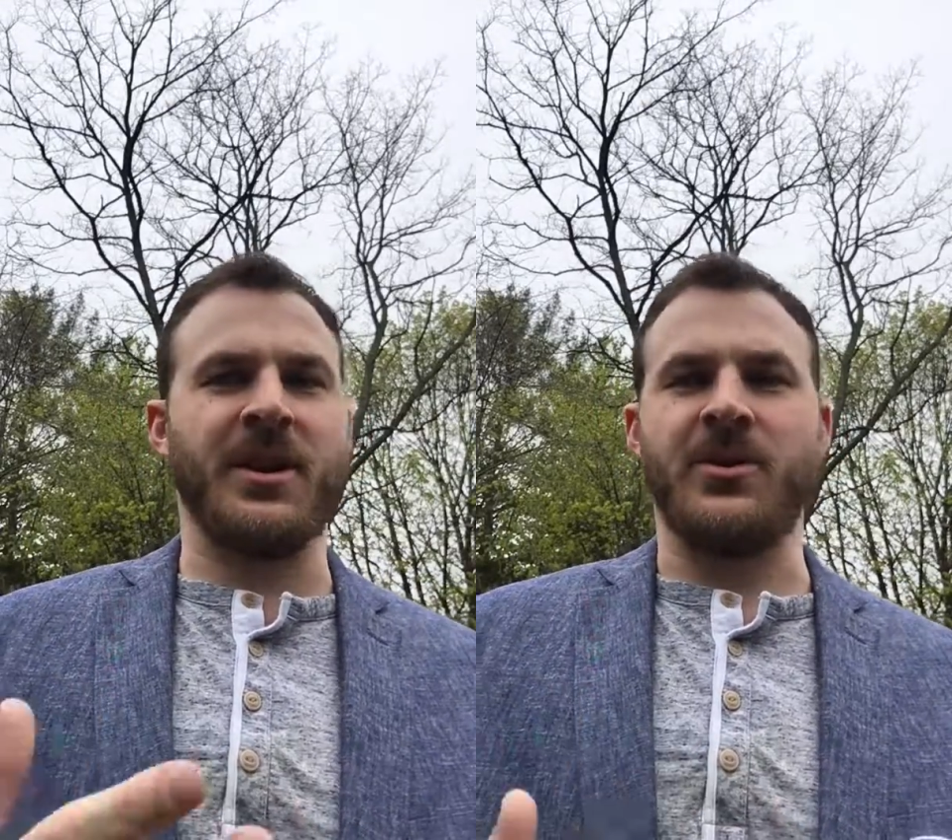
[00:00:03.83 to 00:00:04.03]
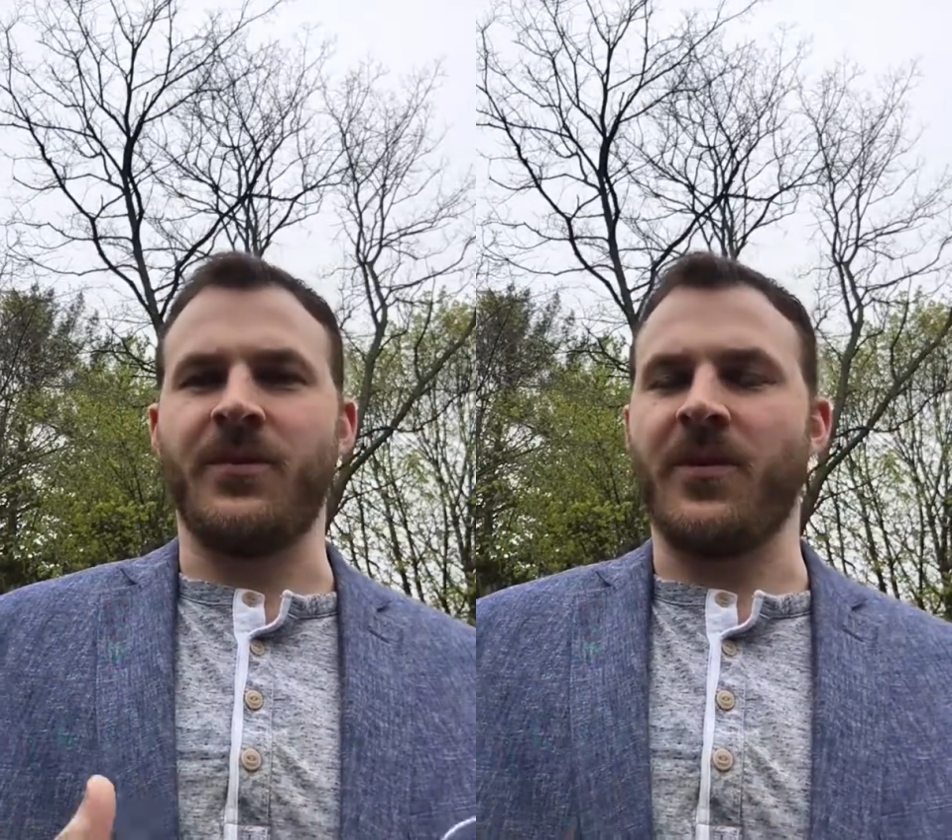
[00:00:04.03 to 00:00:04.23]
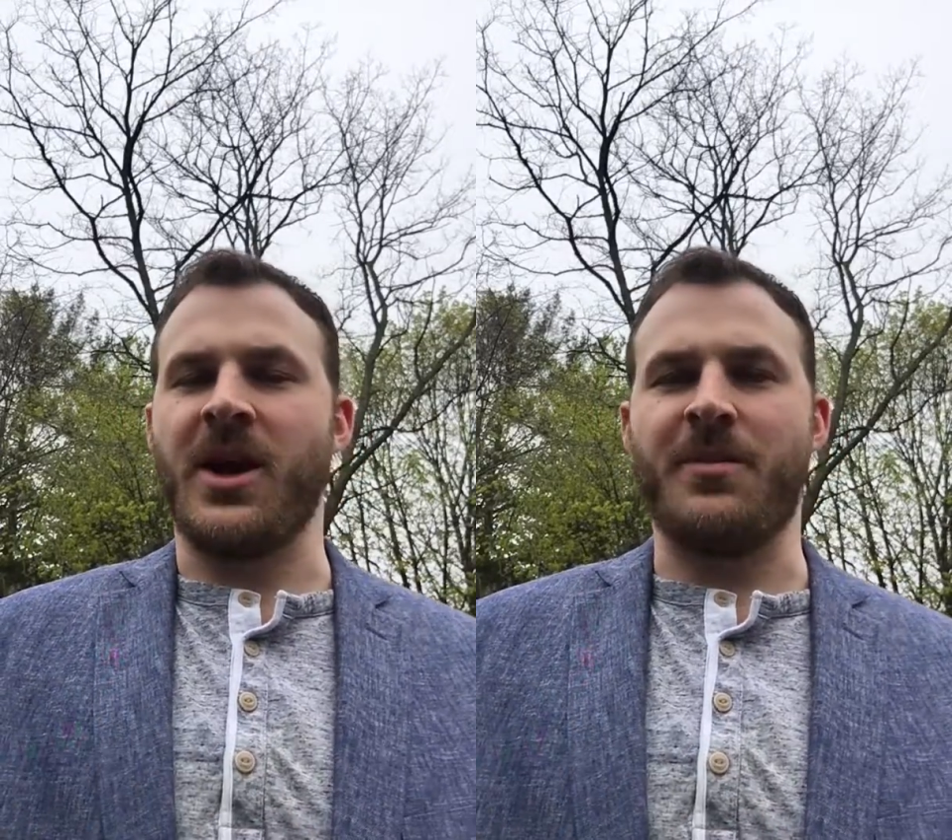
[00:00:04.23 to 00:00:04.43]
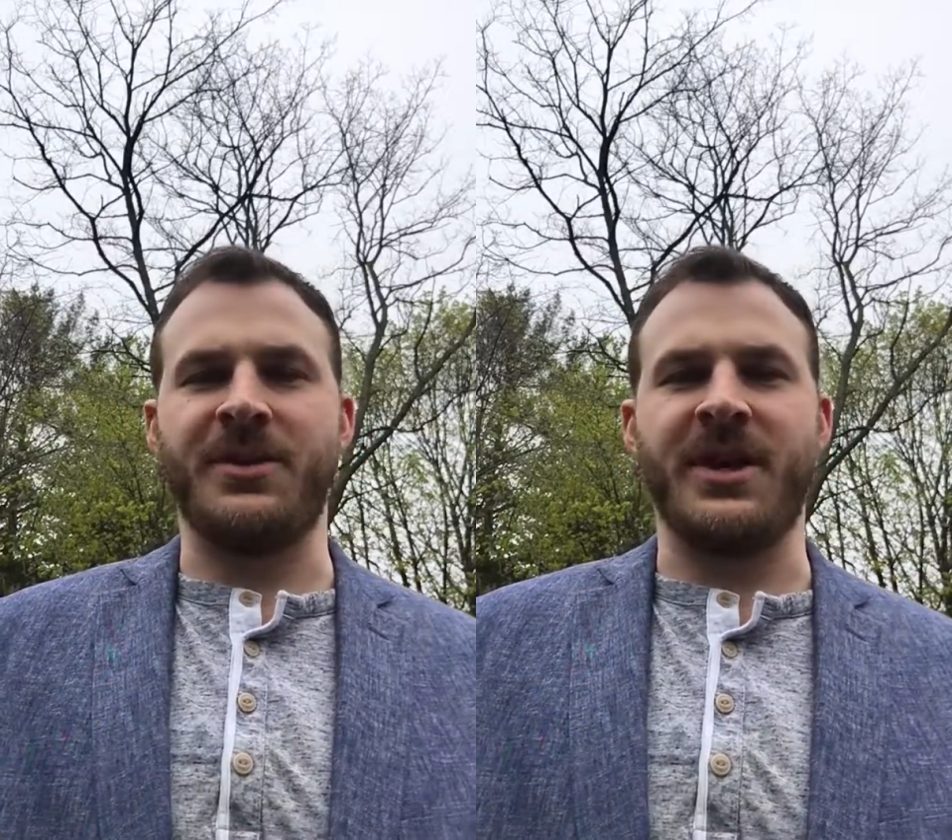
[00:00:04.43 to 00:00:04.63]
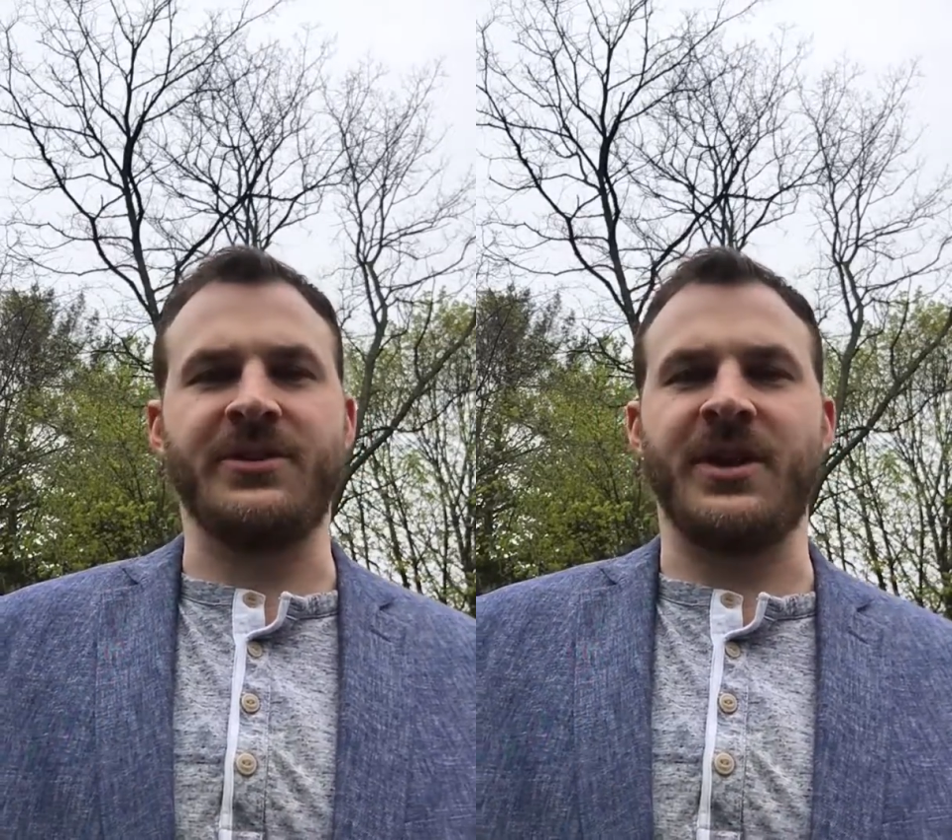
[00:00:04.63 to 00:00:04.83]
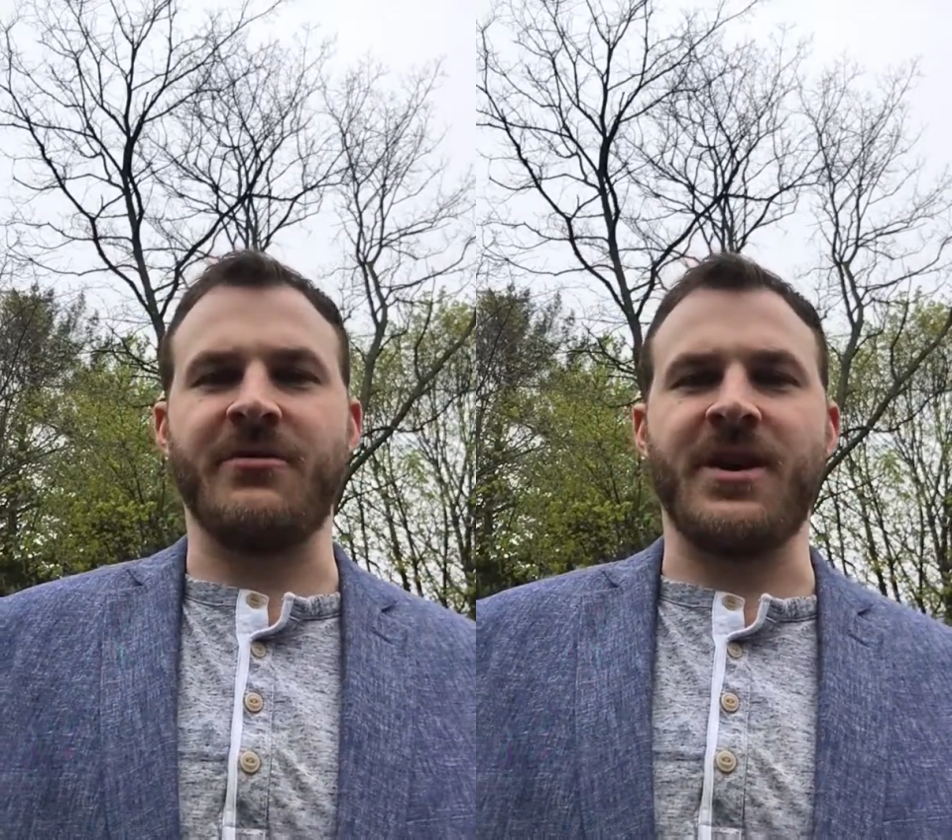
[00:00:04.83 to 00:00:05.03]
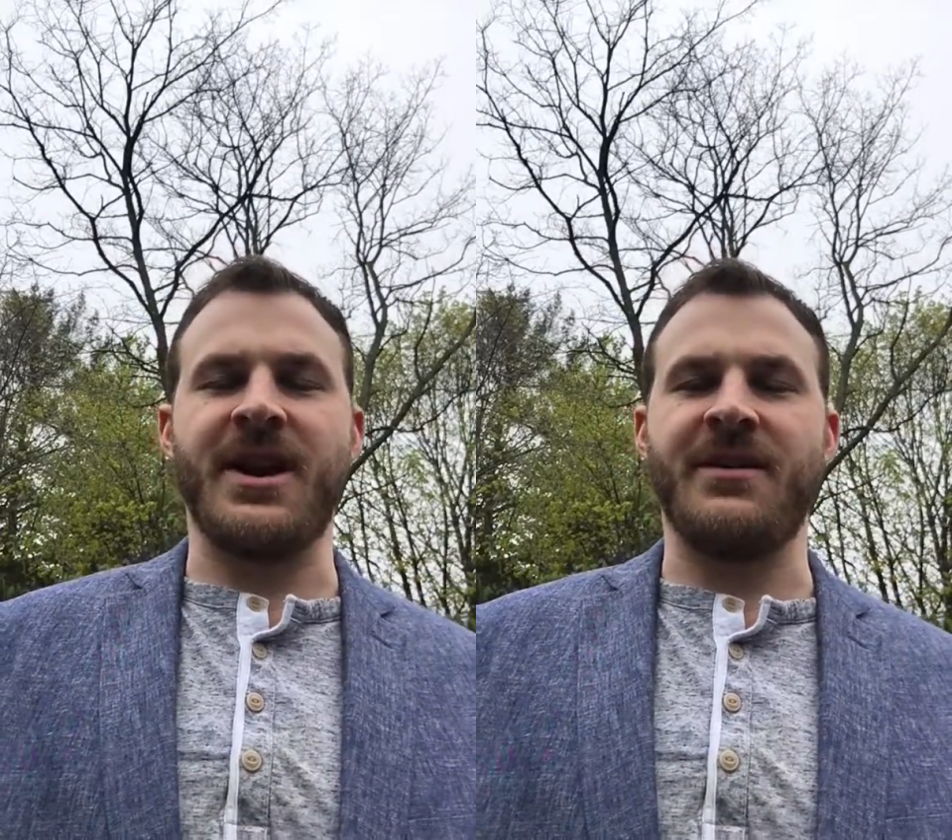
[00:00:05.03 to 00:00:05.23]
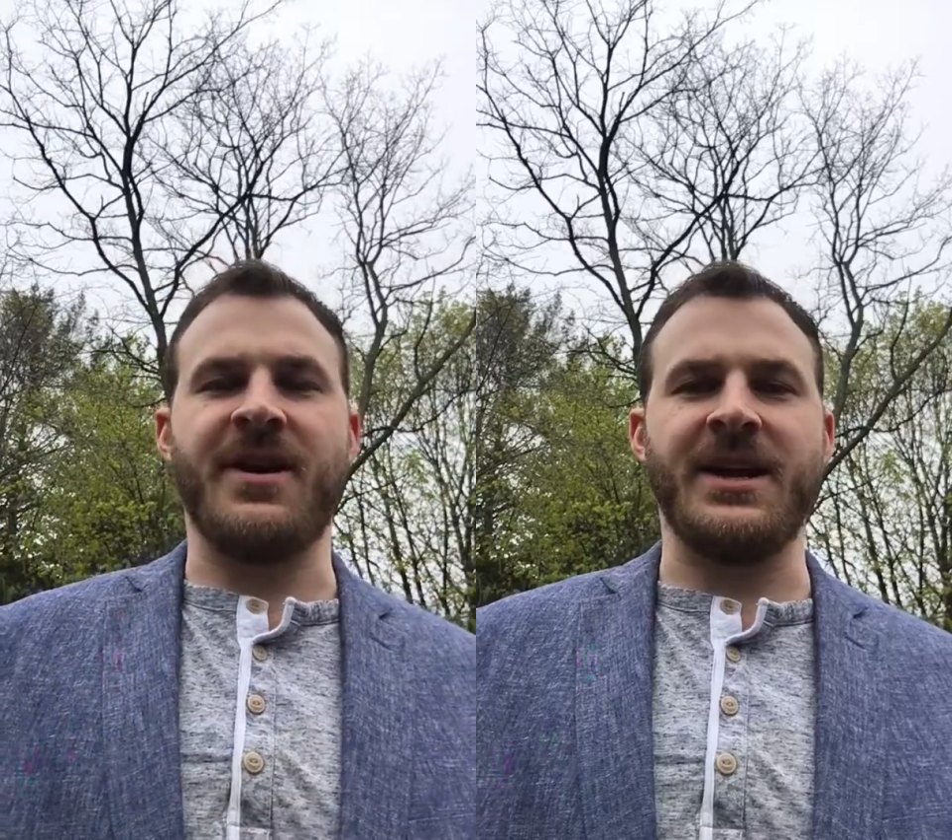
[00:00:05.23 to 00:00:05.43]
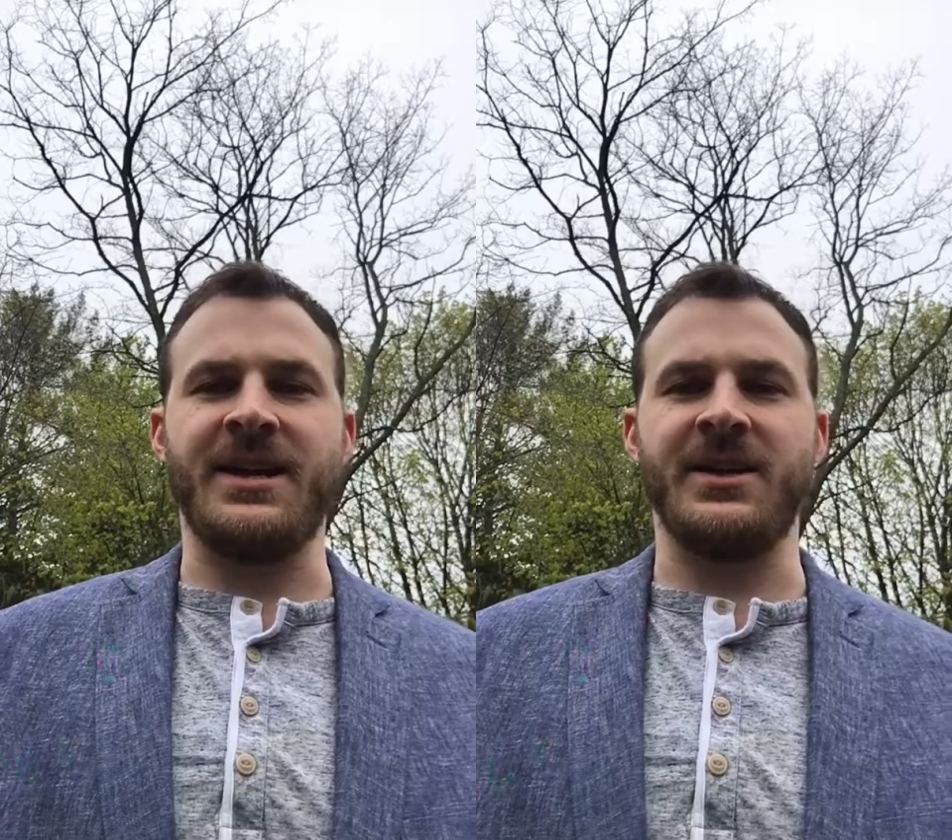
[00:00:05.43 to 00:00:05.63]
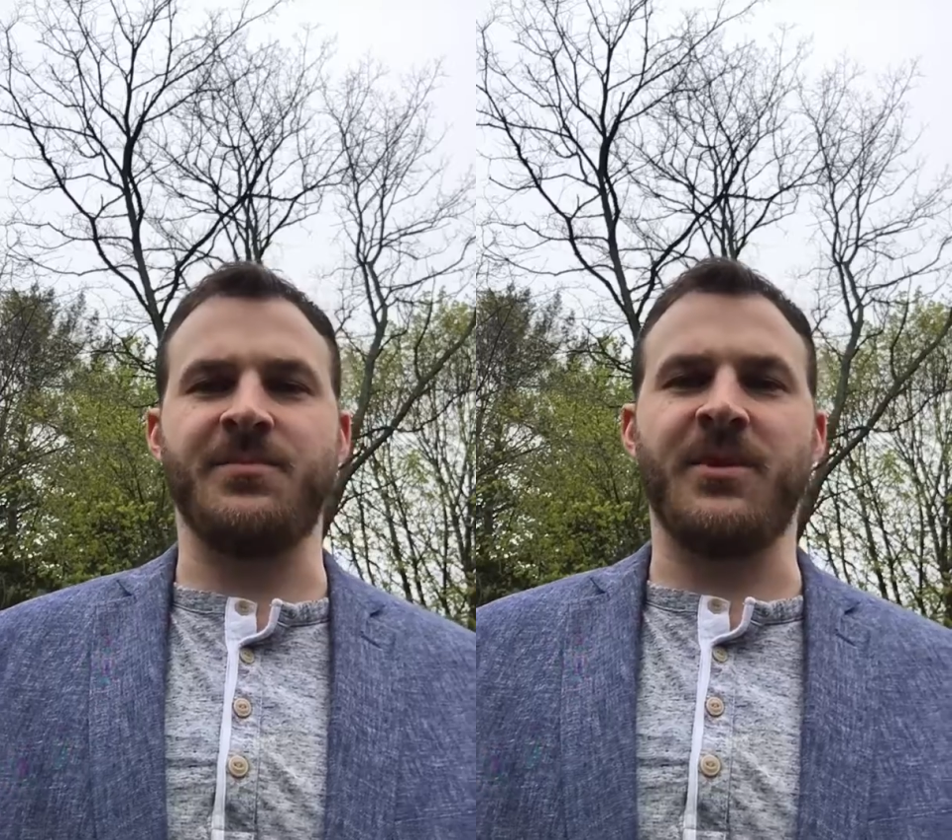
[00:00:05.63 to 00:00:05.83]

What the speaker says: gonna do it for a couple days till I run out of ideas,